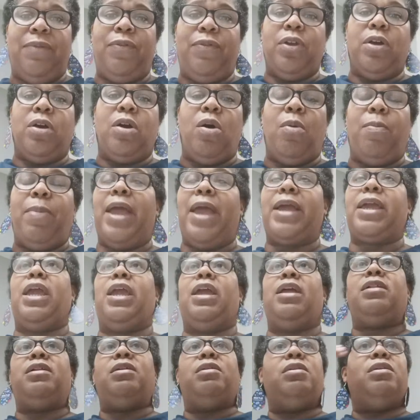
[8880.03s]
go back
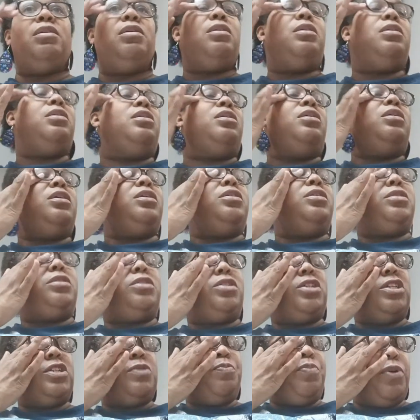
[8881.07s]
and
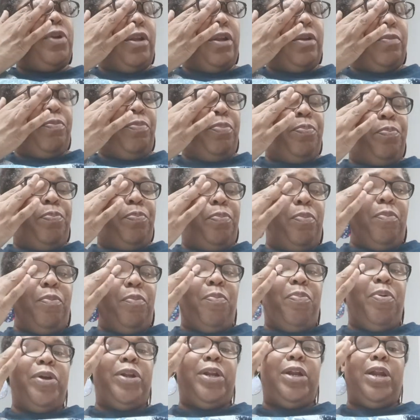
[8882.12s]
just put it